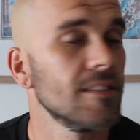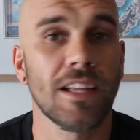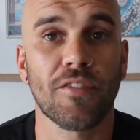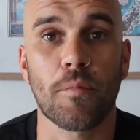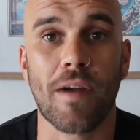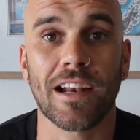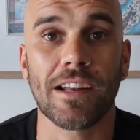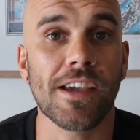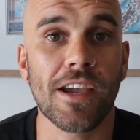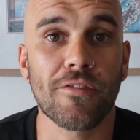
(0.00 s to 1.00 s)
Stephen
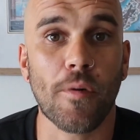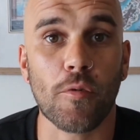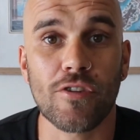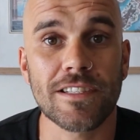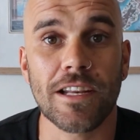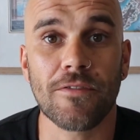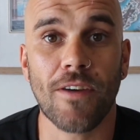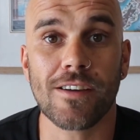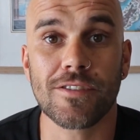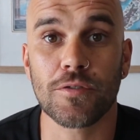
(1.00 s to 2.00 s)
Bradley here from Grizzly
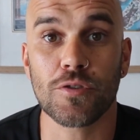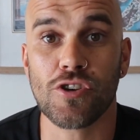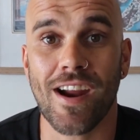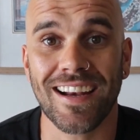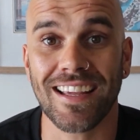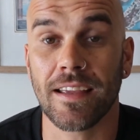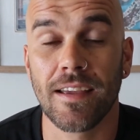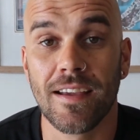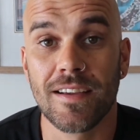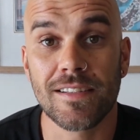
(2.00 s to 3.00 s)
Functional Training.
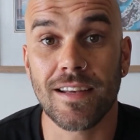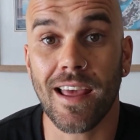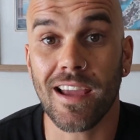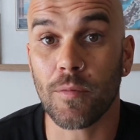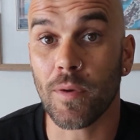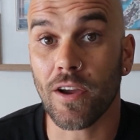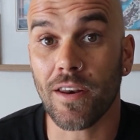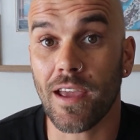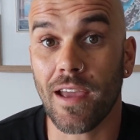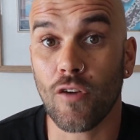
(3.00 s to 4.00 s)
Today we're going
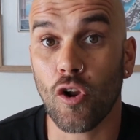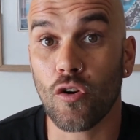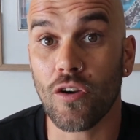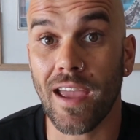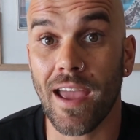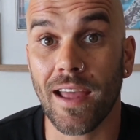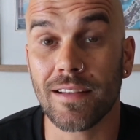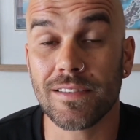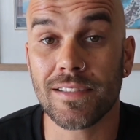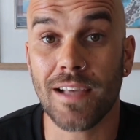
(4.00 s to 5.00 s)
to have a look
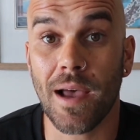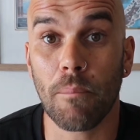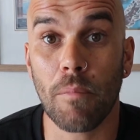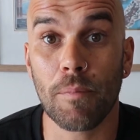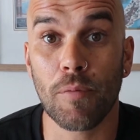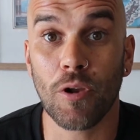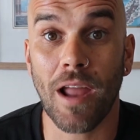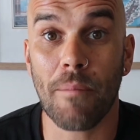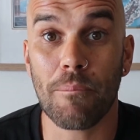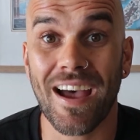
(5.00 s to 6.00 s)
at some
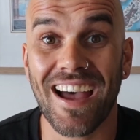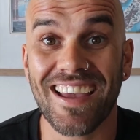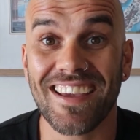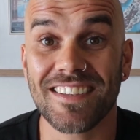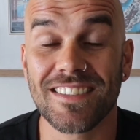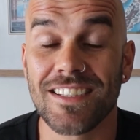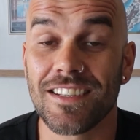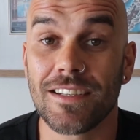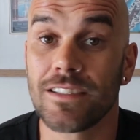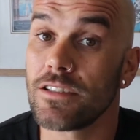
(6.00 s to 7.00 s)
pull-up bar
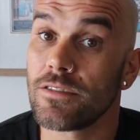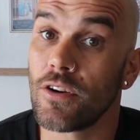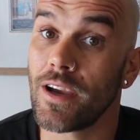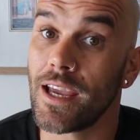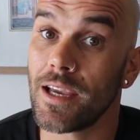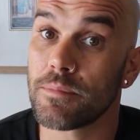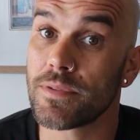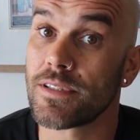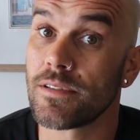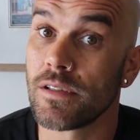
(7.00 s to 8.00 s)
exercises for
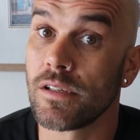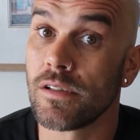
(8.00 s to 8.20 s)
abs.